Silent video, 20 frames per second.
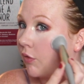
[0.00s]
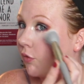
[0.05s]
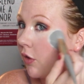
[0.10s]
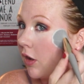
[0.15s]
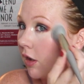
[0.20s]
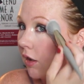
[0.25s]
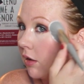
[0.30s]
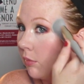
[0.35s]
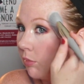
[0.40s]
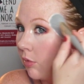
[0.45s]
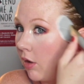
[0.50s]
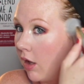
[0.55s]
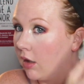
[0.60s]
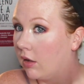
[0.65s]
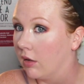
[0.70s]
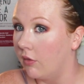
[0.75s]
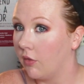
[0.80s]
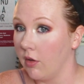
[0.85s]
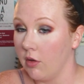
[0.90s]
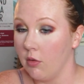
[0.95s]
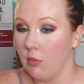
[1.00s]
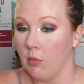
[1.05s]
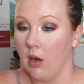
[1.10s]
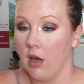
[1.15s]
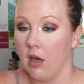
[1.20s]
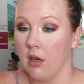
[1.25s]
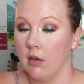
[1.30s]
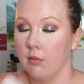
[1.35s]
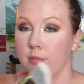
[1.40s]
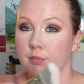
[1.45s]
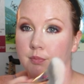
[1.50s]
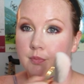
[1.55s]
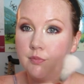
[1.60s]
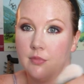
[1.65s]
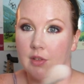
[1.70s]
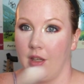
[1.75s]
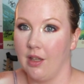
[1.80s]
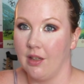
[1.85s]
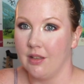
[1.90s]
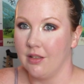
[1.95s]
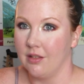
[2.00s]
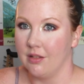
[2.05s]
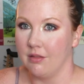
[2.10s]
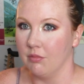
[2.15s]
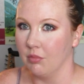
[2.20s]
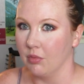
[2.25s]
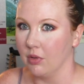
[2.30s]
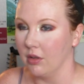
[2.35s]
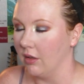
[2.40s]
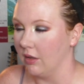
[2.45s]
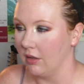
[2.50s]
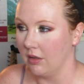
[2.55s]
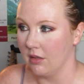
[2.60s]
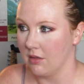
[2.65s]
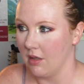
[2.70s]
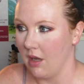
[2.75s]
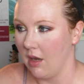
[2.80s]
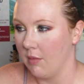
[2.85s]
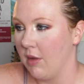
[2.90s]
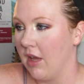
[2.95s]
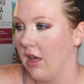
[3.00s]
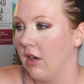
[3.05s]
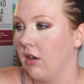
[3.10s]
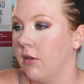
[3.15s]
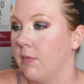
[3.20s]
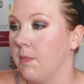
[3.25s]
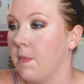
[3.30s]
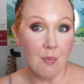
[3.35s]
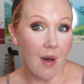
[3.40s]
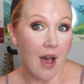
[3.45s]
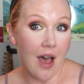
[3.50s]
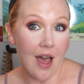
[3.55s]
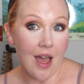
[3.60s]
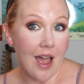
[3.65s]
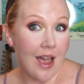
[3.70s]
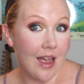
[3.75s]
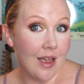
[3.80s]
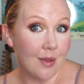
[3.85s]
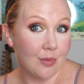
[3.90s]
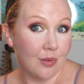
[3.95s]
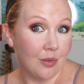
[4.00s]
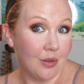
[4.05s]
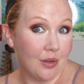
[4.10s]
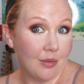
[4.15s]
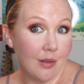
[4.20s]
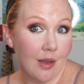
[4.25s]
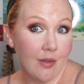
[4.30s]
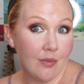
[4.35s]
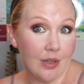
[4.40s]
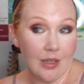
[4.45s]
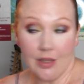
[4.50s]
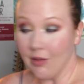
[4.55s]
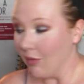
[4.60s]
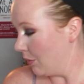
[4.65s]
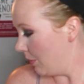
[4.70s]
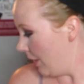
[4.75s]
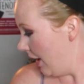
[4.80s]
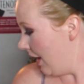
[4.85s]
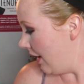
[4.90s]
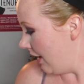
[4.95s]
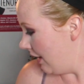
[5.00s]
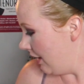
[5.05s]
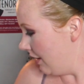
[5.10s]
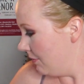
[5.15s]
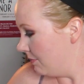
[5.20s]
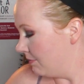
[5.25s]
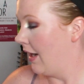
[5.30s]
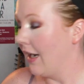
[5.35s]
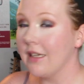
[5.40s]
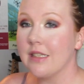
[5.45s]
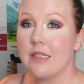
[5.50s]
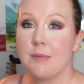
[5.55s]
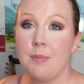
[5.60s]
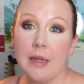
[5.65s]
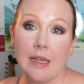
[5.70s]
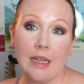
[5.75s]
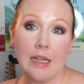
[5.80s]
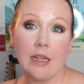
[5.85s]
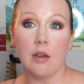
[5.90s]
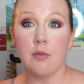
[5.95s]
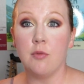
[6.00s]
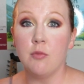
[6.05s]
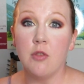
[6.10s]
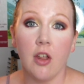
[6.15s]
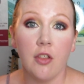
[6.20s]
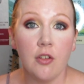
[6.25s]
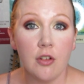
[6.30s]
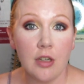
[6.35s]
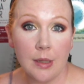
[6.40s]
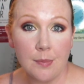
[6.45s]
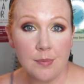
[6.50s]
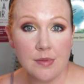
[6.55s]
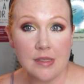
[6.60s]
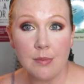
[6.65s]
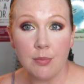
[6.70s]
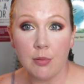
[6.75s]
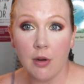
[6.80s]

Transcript: fucking product that you want. Like, it really does not matter. But I absolutely love it either way. And speaking another Ipsy